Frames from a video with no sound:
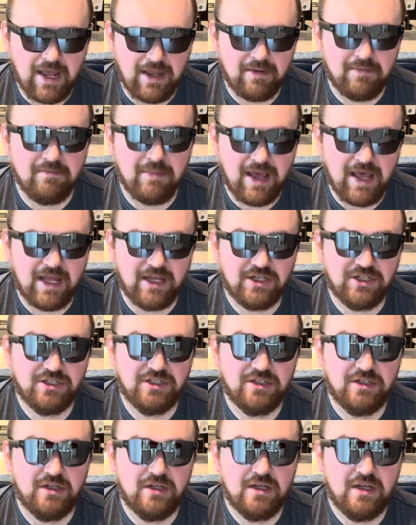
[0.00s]

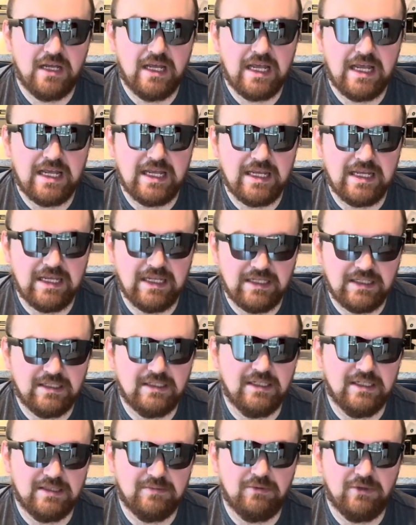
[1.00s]
match its
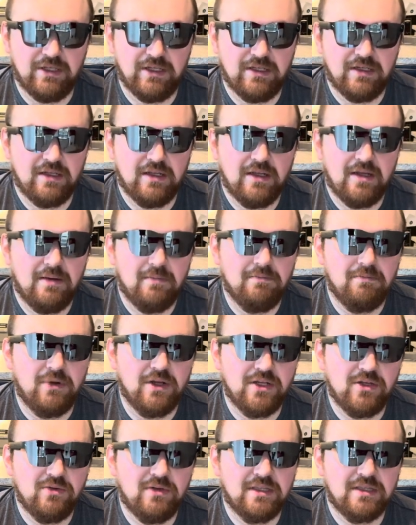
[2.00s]
display, but
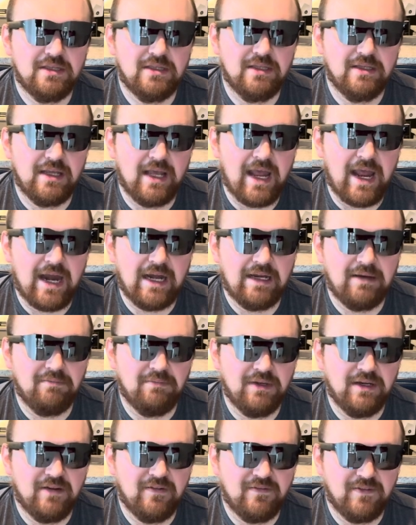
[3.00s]
you get the added
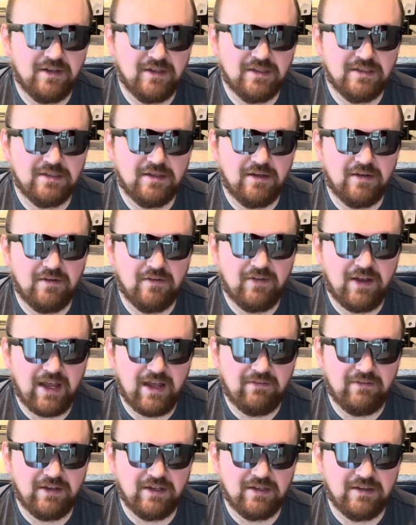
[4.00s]
benefits of
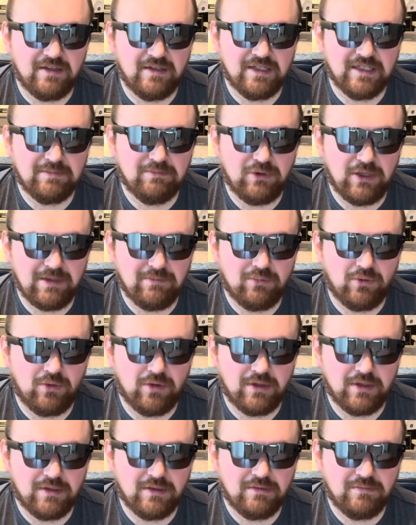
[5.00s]
having the
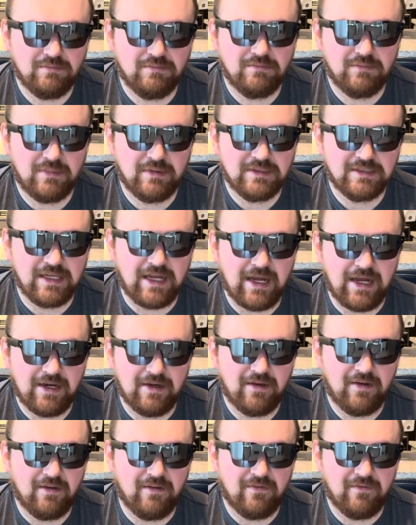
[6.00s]
DisplayPort side
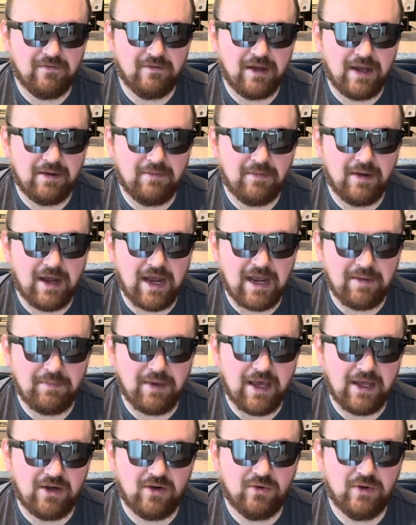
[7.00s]
of
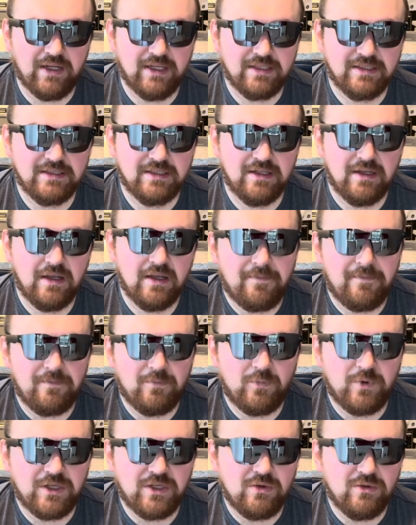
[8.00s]
iPad OS.
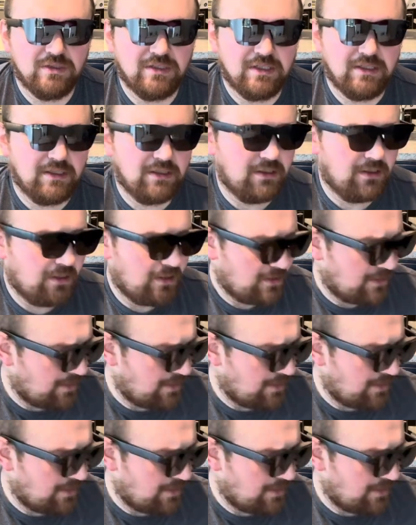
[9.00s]
When using,